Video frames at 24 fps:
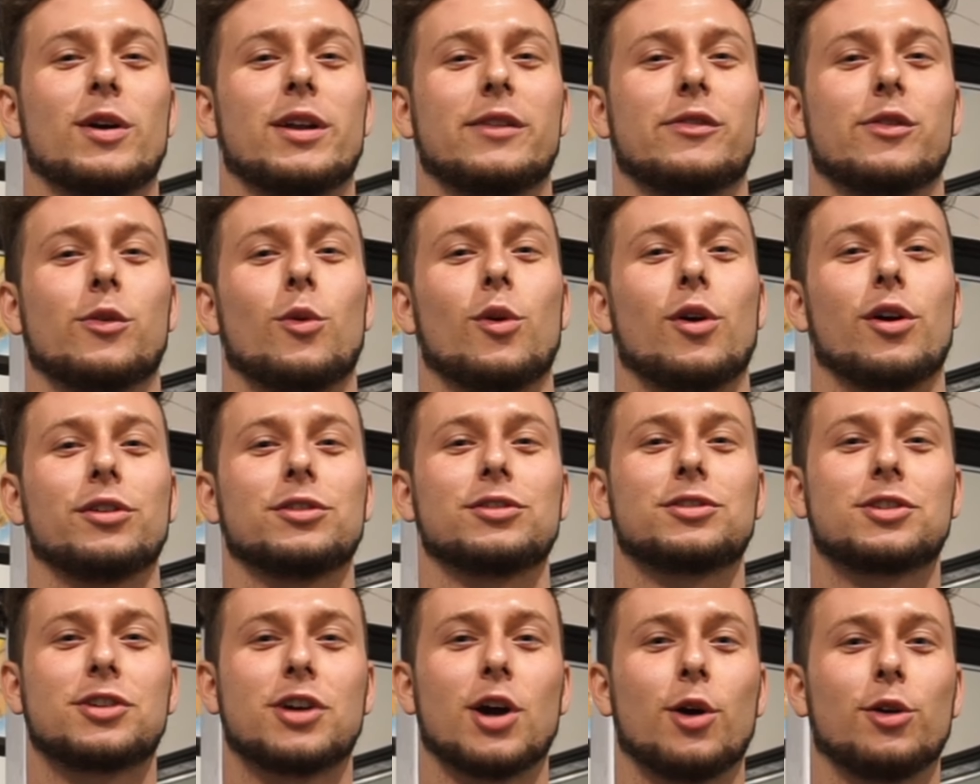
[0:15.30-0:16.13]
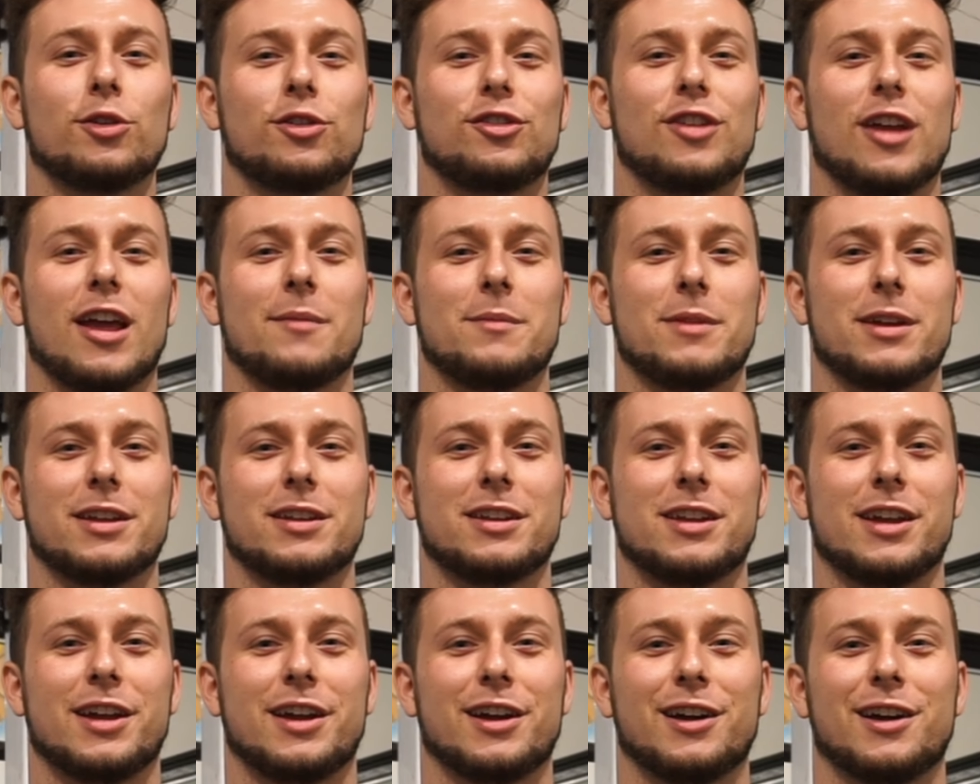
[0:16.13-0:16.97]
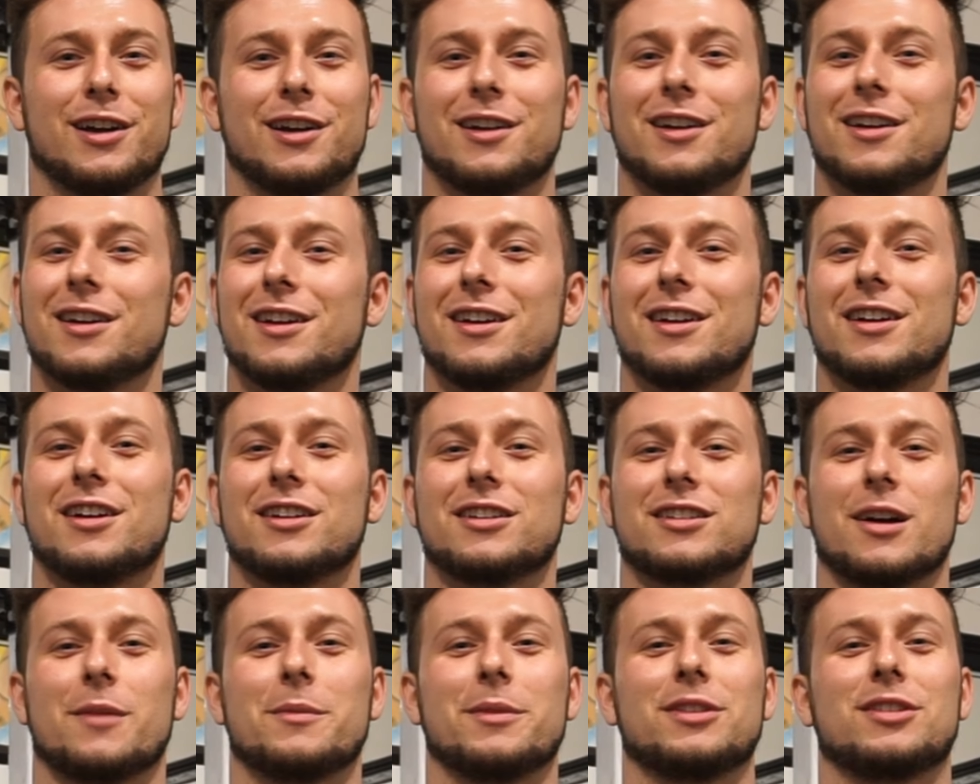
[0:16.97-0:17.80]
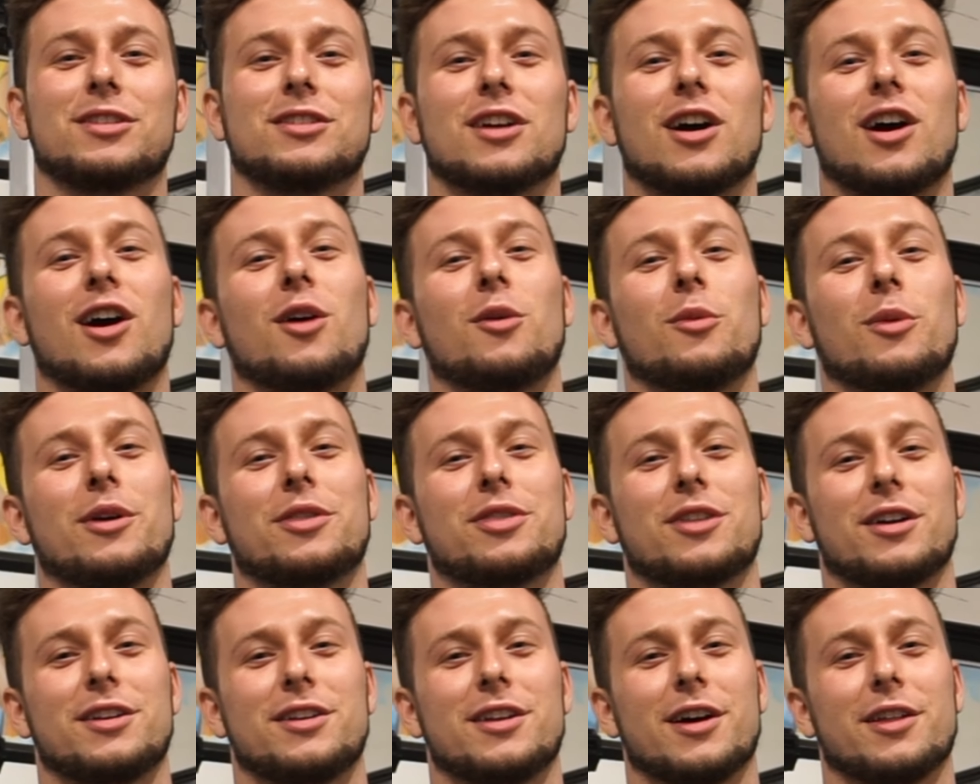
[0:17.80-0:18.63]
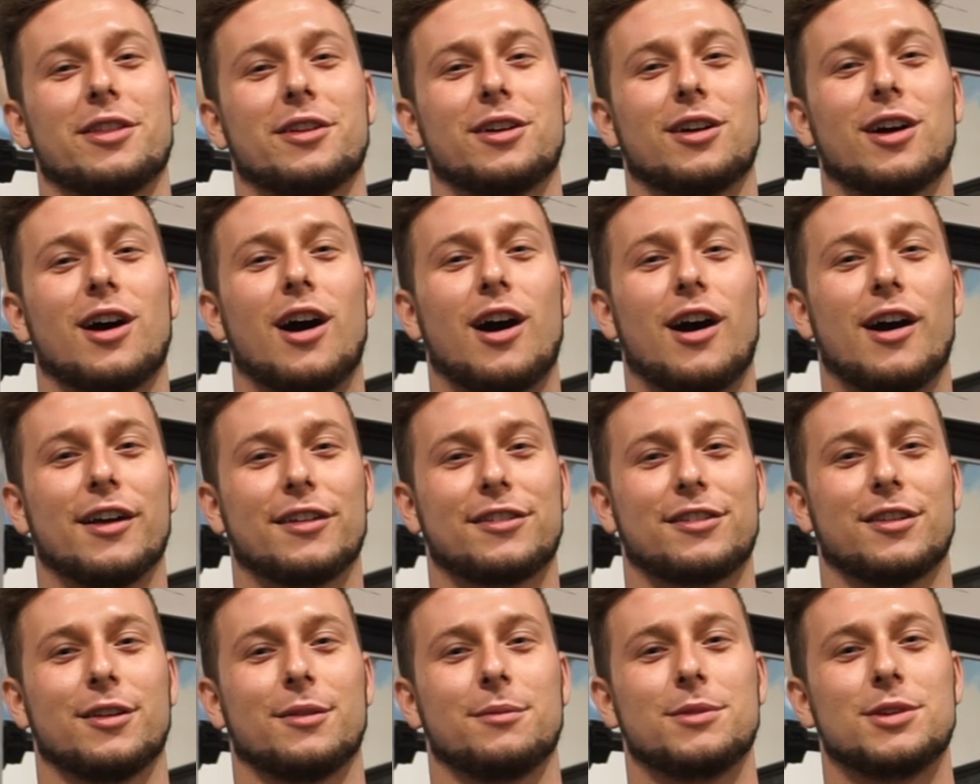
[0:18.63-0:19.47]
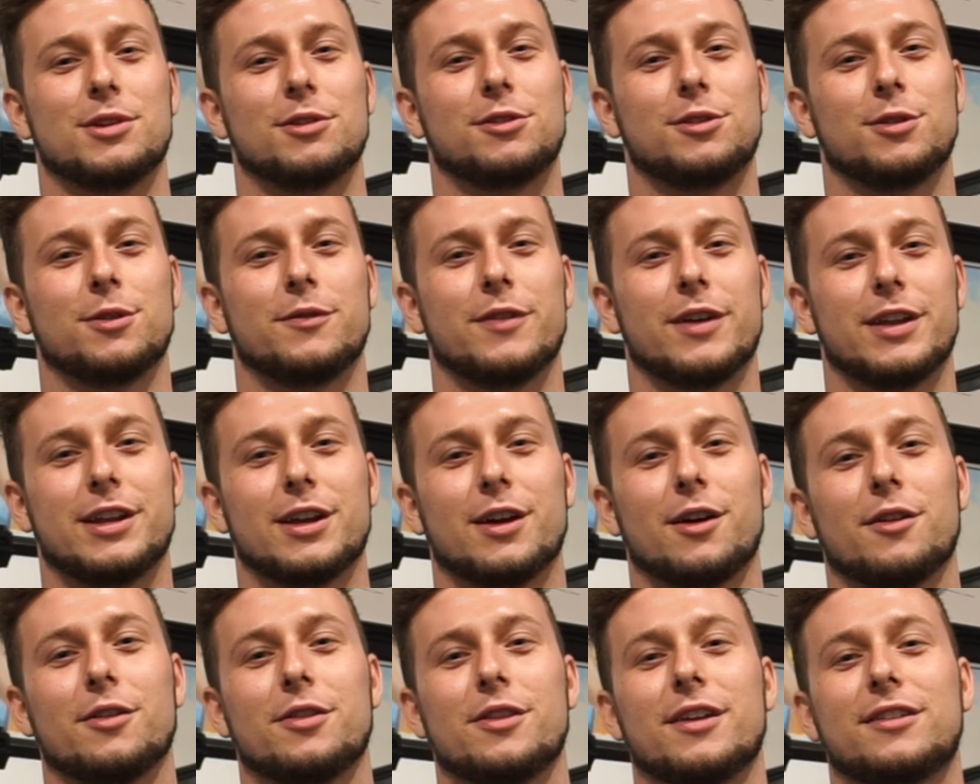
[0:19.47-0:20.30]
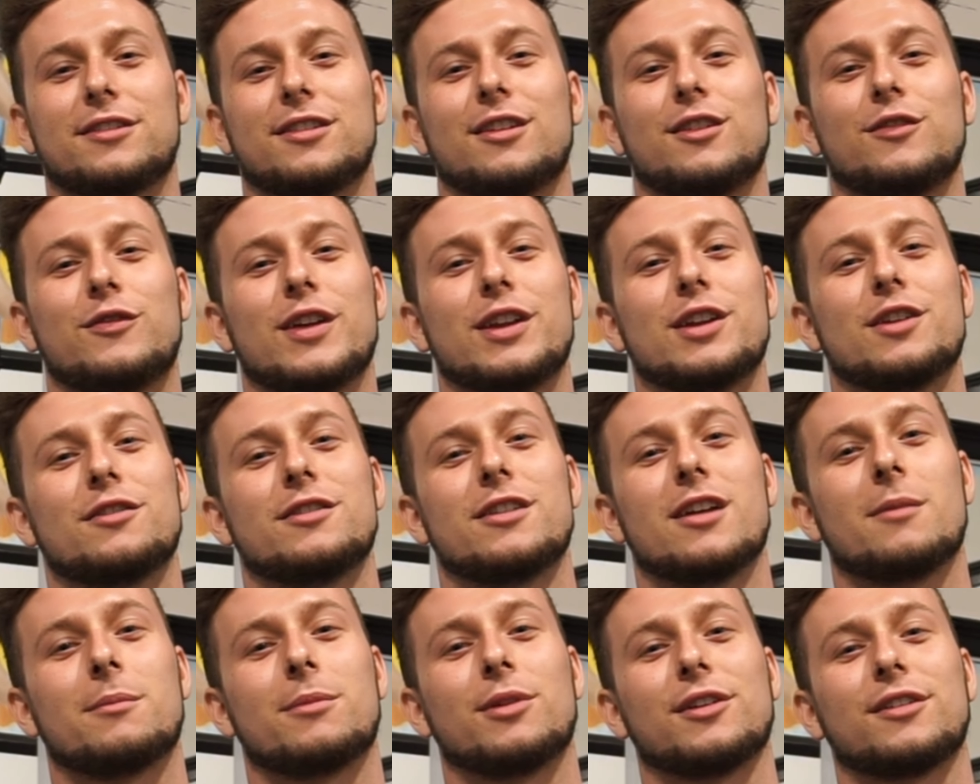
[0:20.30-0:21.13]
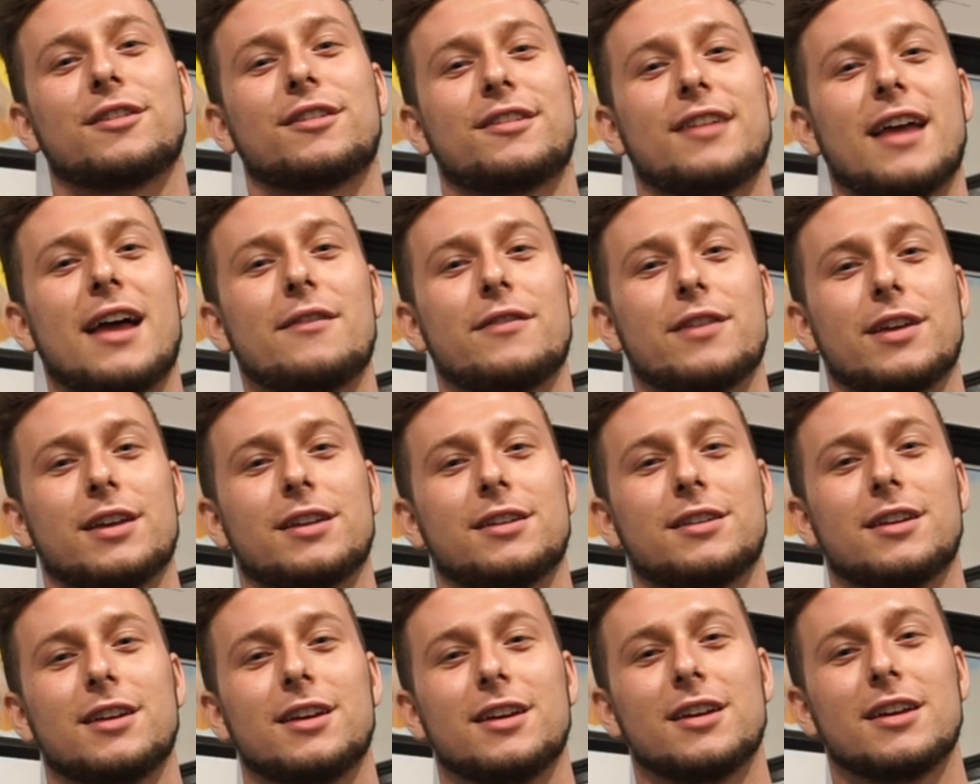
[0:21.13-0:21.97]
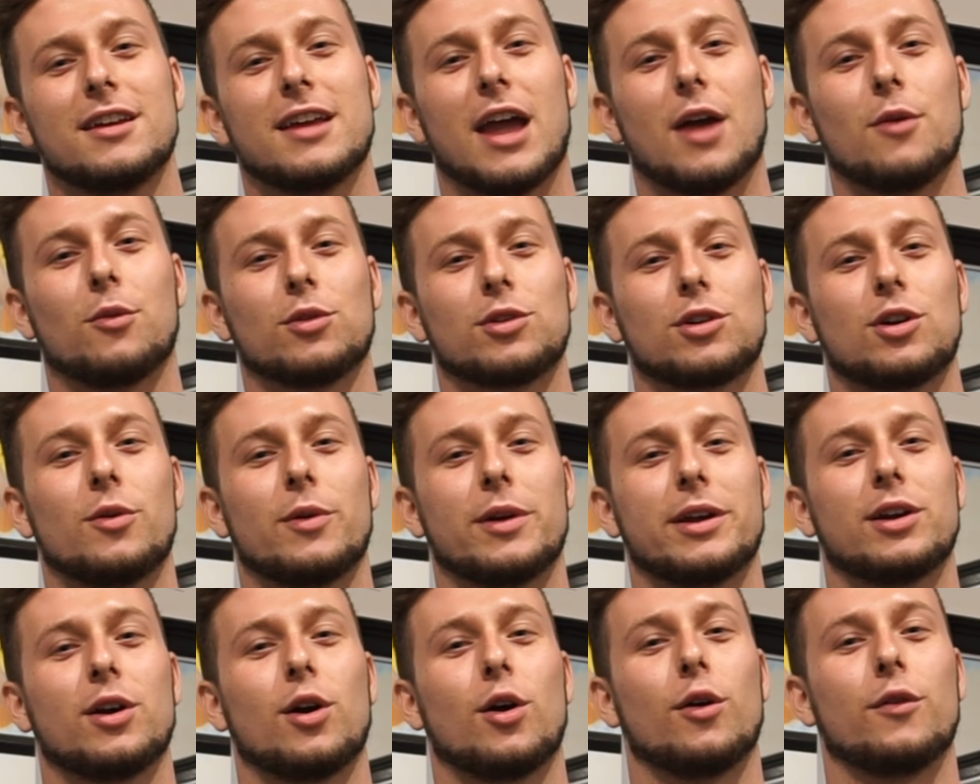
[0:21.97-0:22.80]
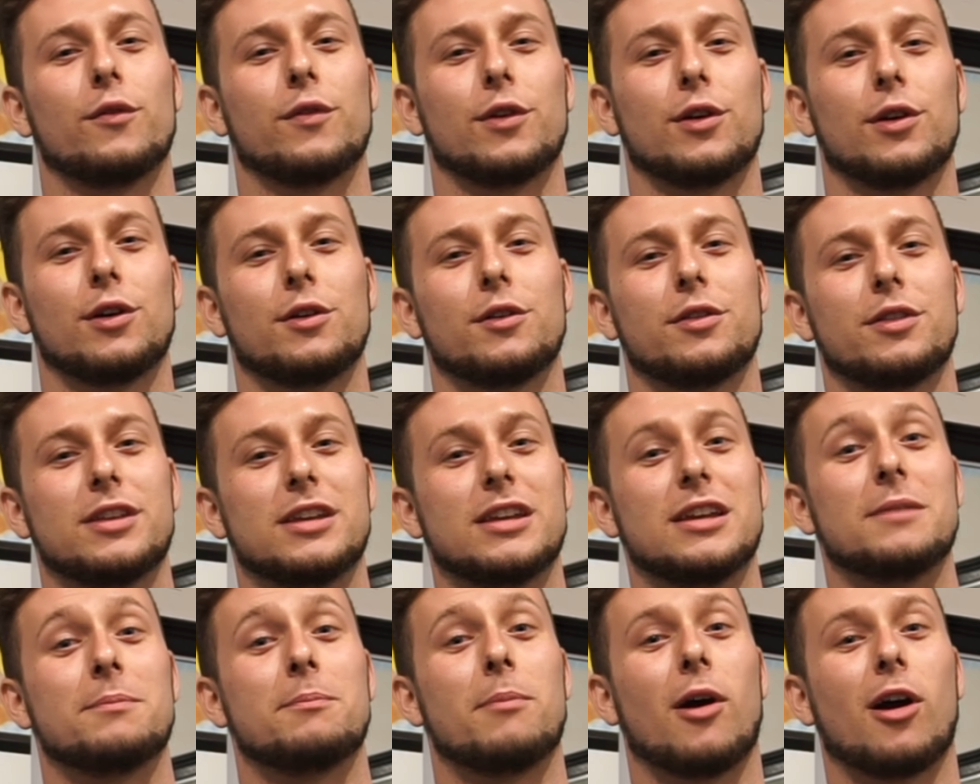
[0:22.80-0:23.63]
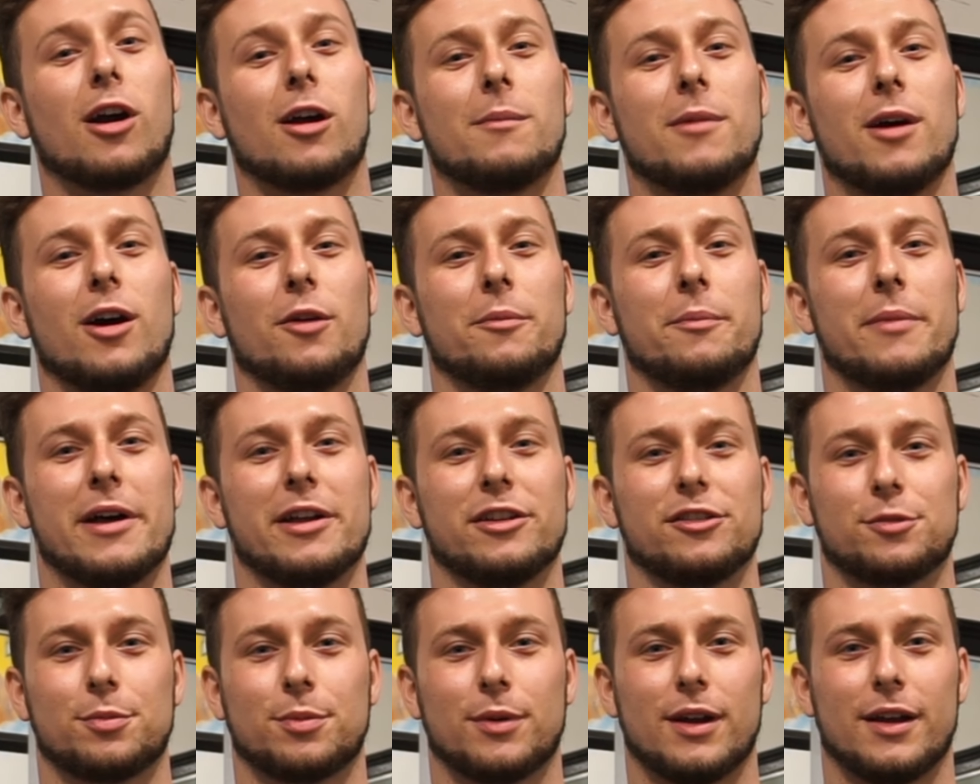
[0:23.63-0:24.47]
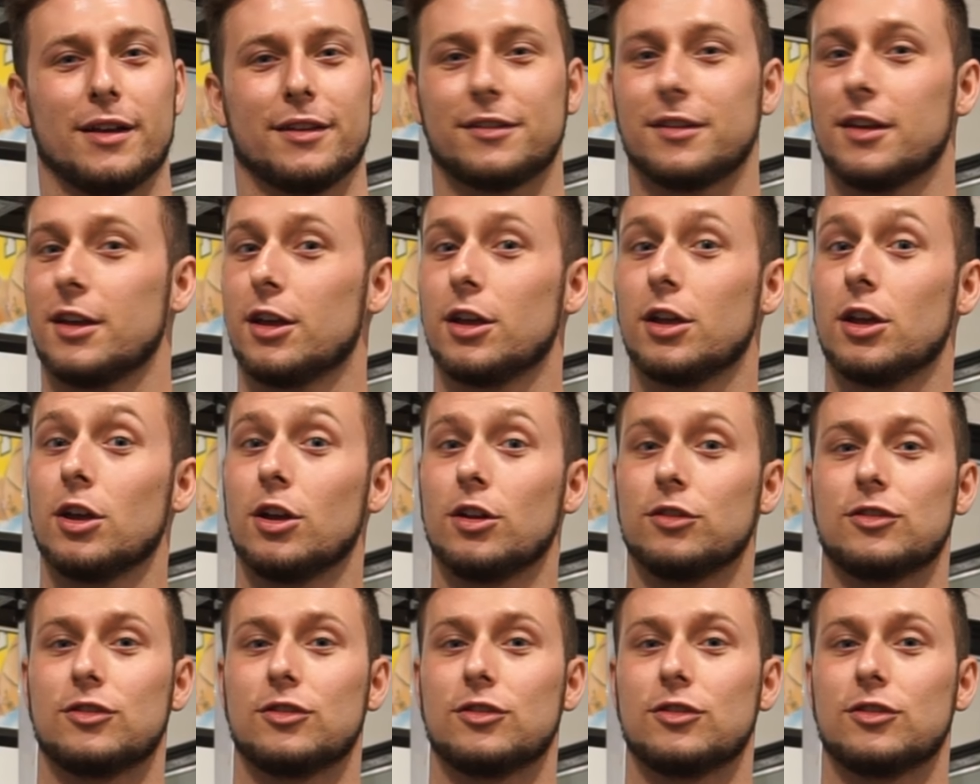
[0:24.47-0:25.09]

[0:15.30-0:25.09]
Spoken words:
on, everyone? Coach Damien here, coming to y'all with another awesome YouTube video. This is video number 7, and we're going over the barbell bench press.